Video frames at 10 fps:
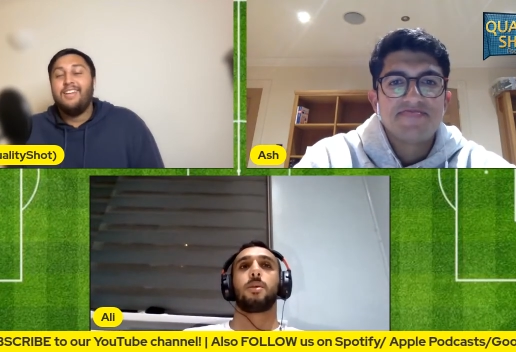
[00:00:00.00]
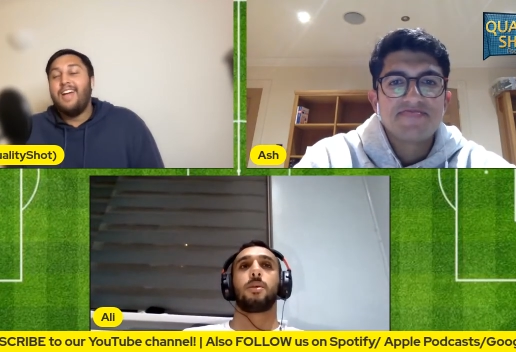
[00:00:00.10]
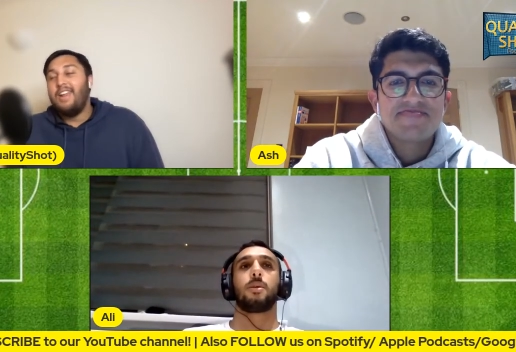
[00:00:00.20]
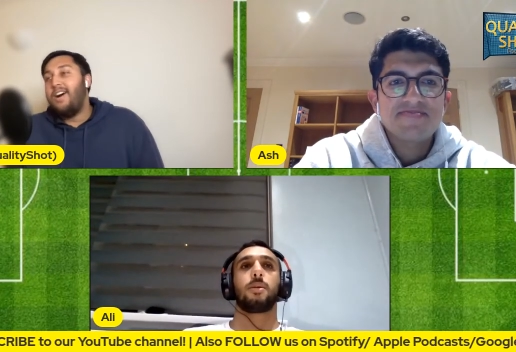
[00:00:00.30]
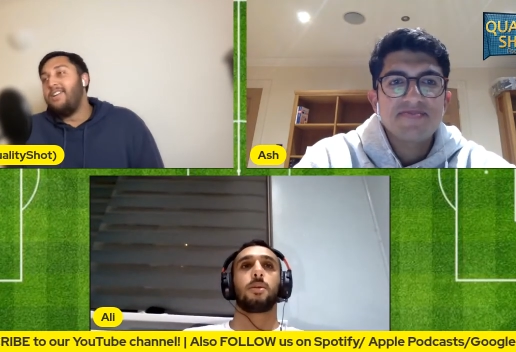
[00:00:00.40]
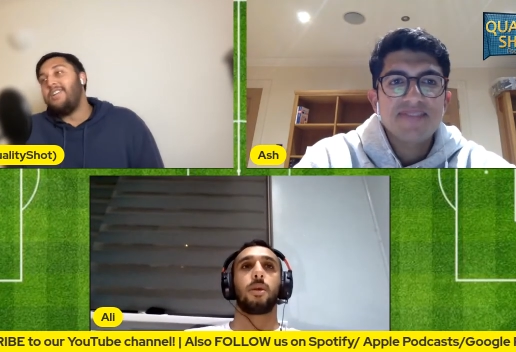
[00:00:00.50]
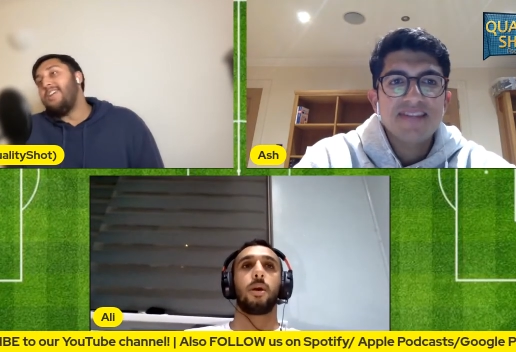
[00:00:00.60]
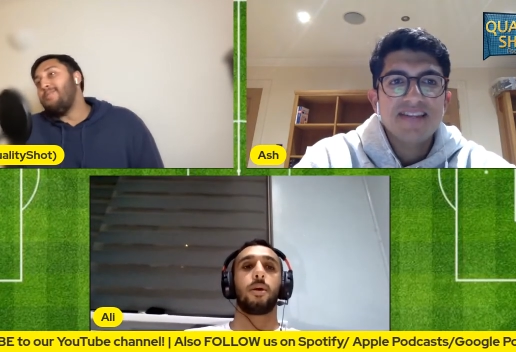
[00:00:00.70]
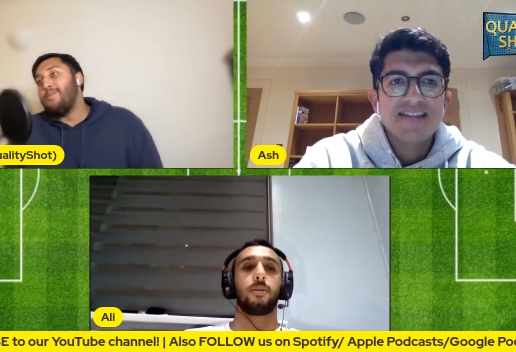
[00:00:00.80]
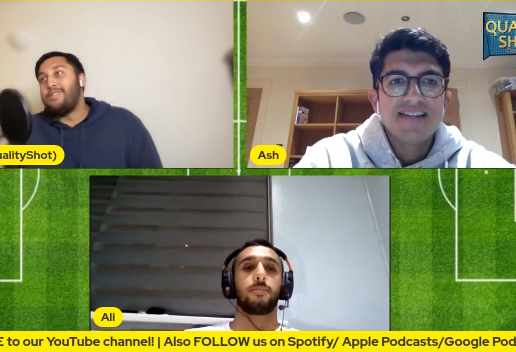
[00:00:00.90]
Speaker 1: And I don't know.
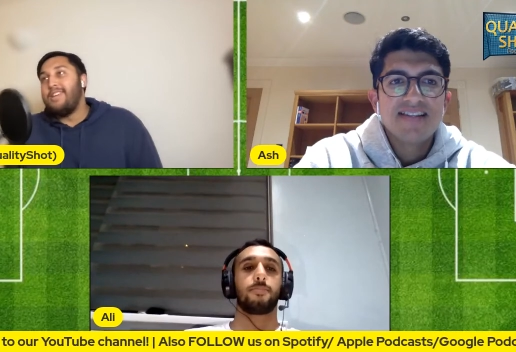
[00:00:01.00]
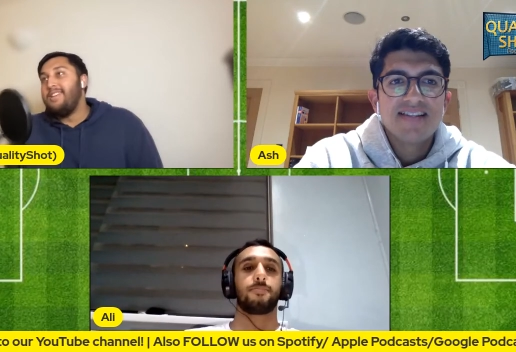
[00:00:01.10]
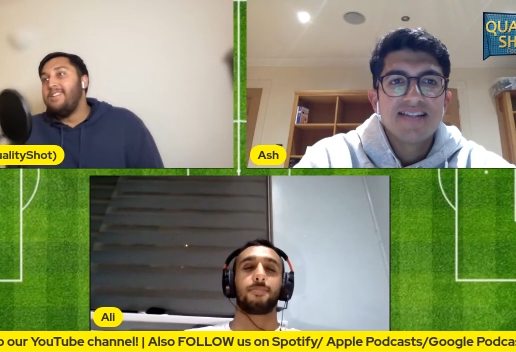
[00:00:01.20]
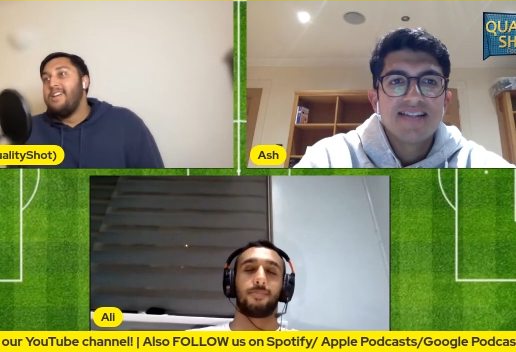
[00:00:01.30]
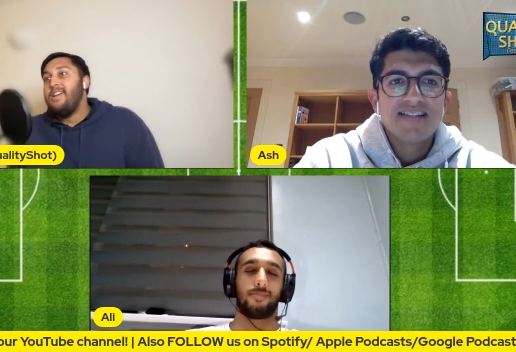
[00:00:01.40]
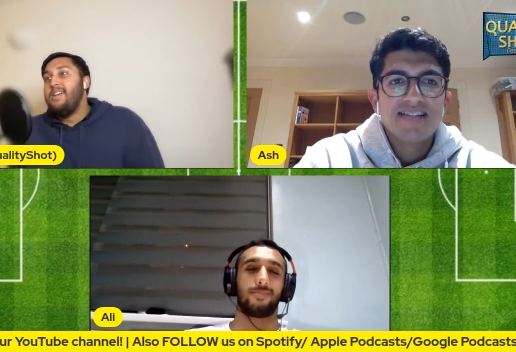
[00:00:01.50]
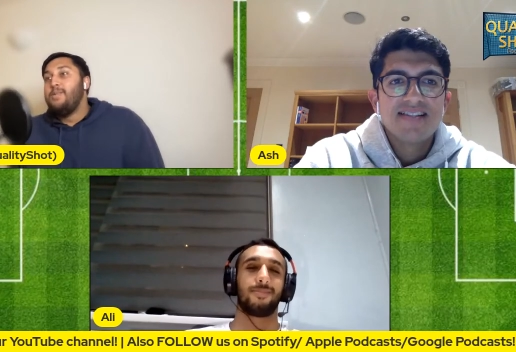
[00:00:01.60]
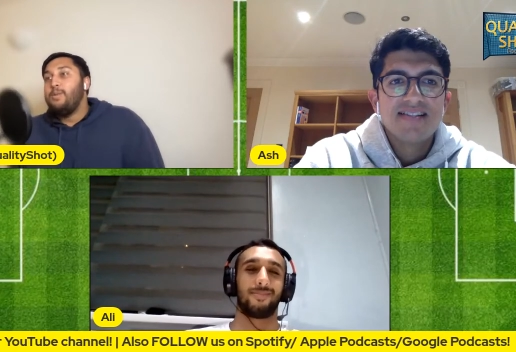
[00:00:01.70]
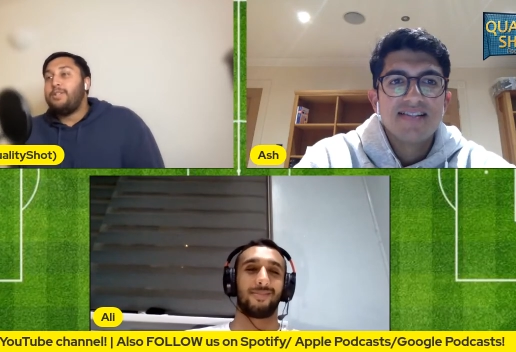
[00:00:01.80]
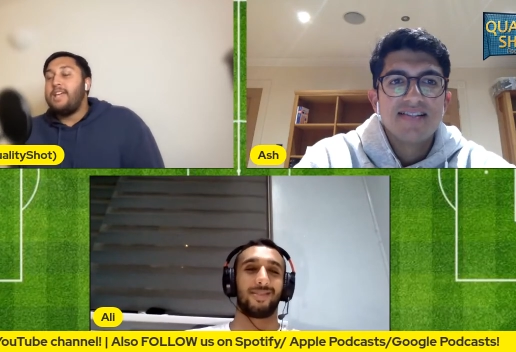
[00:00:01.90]
We'll see.
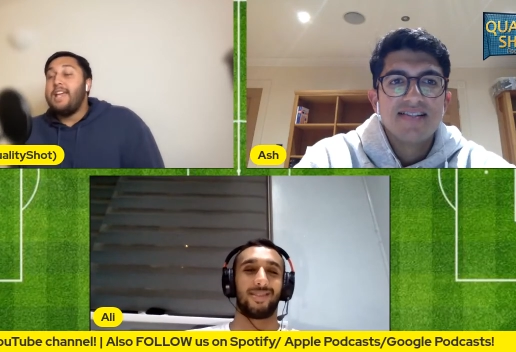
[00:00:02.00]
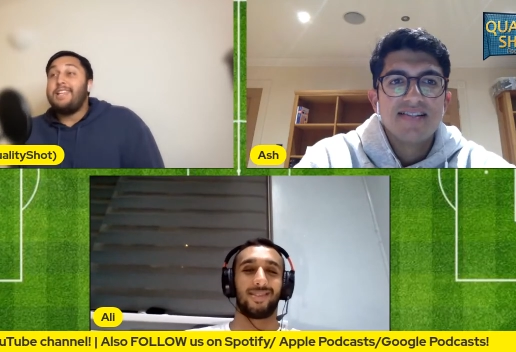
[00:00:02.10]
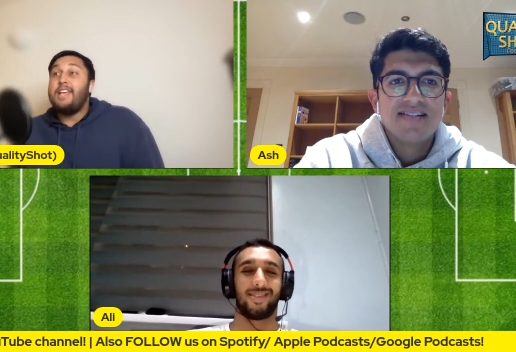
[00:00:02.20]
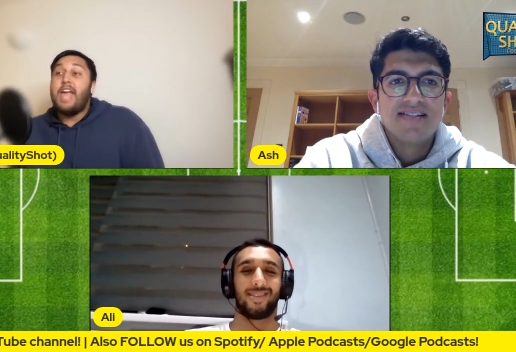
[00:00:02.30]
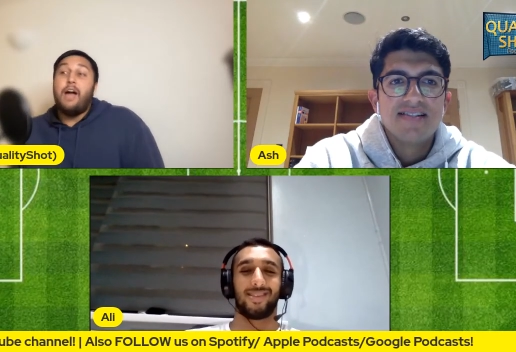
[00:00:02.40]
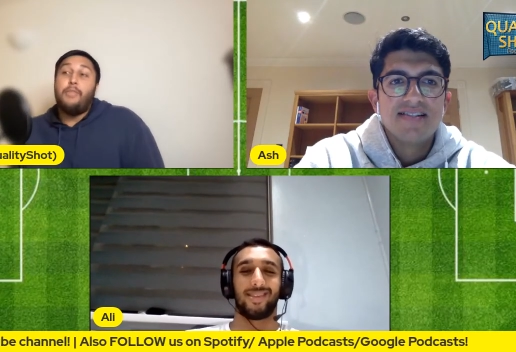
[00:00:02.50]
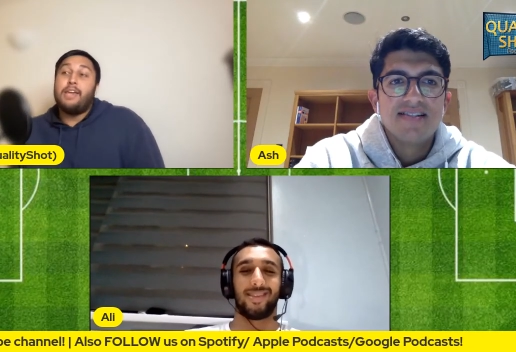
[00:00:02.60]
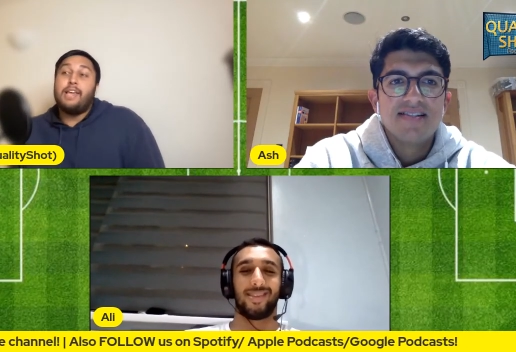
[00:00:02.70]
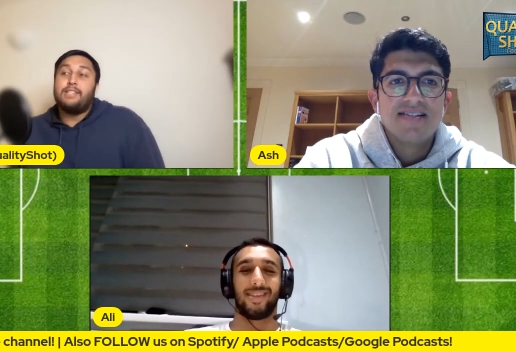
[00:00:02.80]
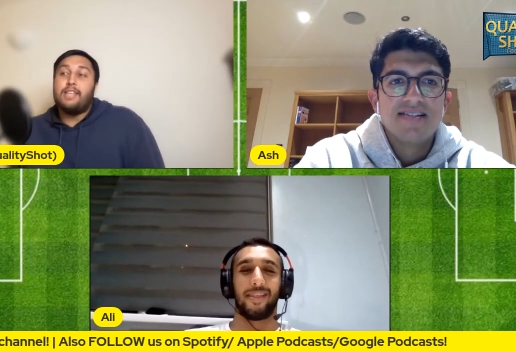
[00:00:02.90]
We'll see. It, it, I
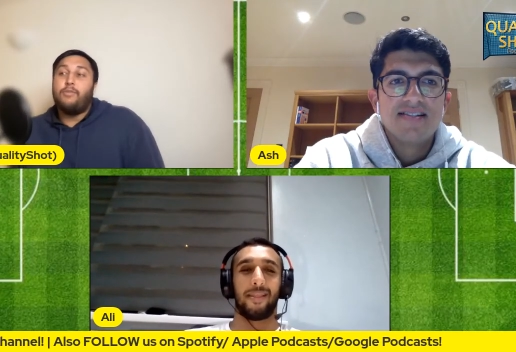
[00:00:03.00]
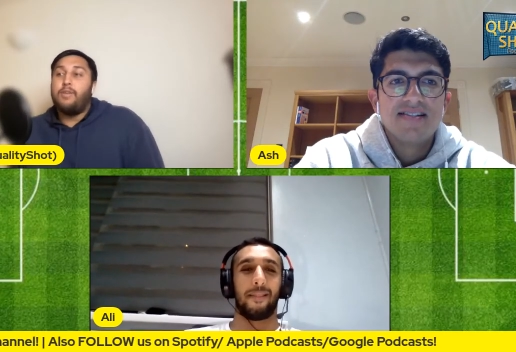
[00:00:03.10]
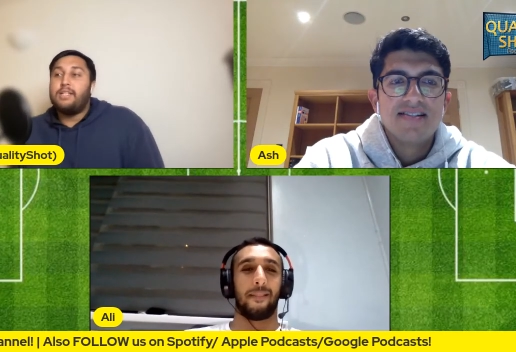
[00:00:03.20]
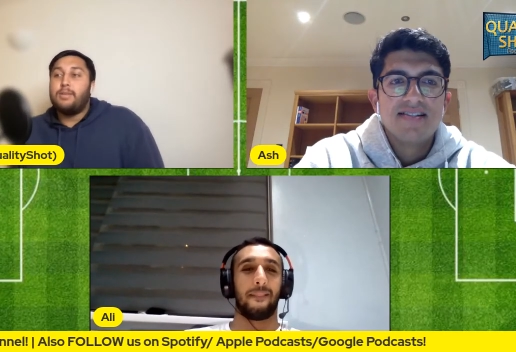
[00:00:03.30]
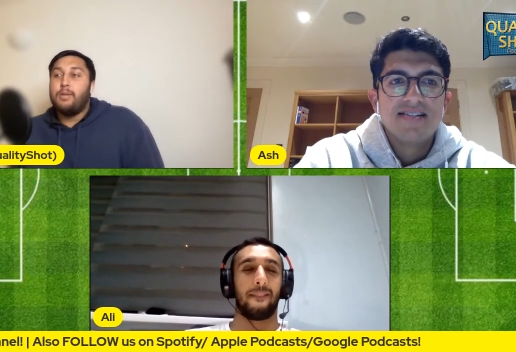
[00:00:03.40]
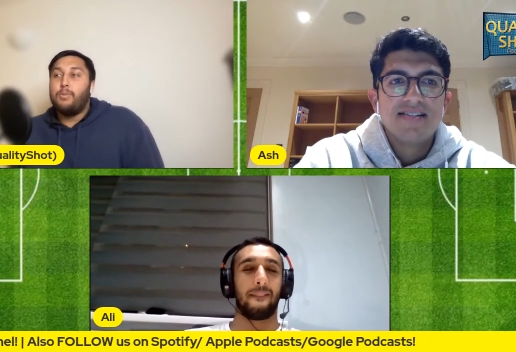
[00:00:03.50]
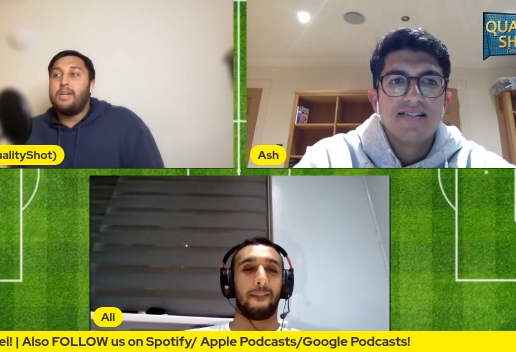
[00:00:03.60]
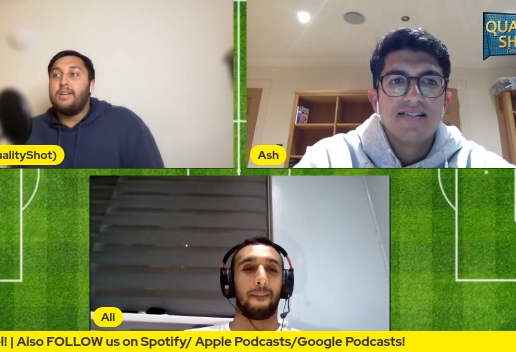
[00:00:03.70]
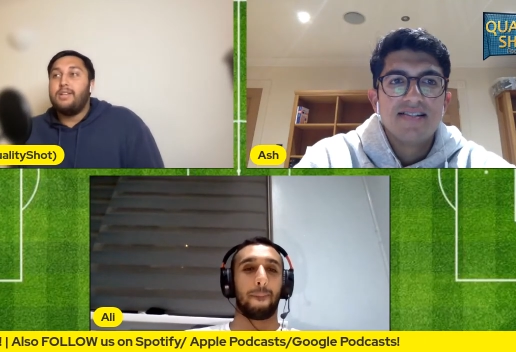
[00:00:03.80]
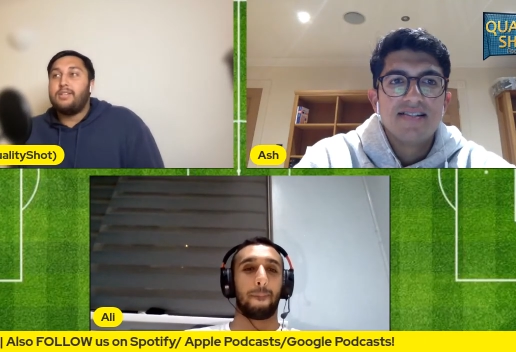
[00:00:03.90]
think it's definitely something that we
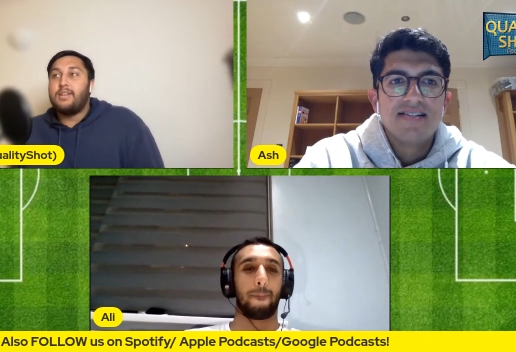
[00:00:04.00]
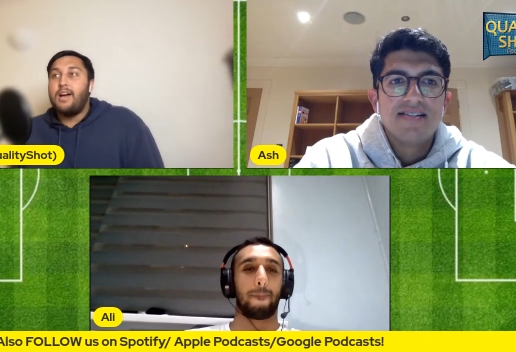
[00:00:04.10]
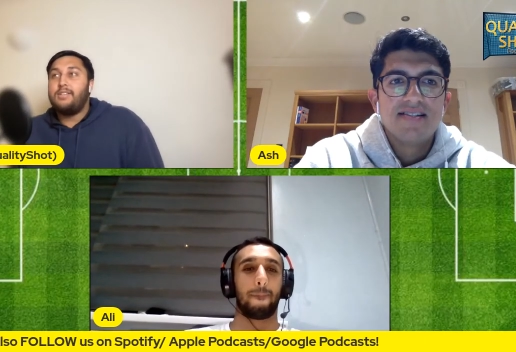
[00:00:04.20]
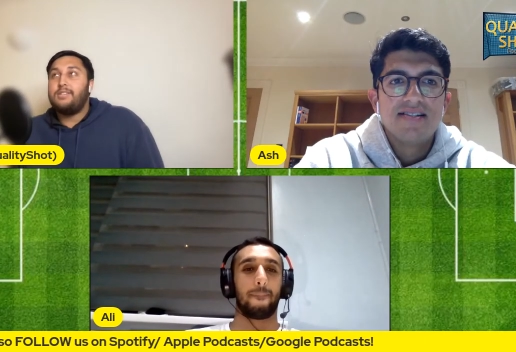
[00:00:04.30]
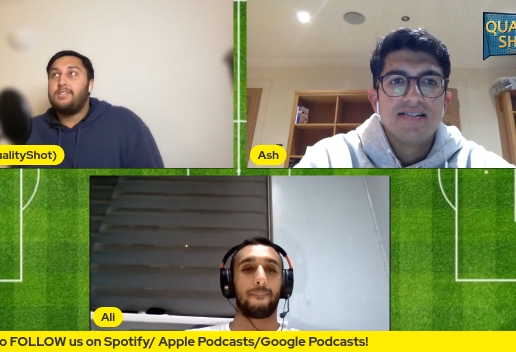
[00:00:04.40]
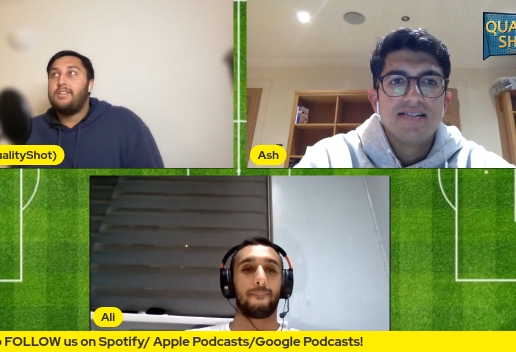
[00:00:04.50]
can discuss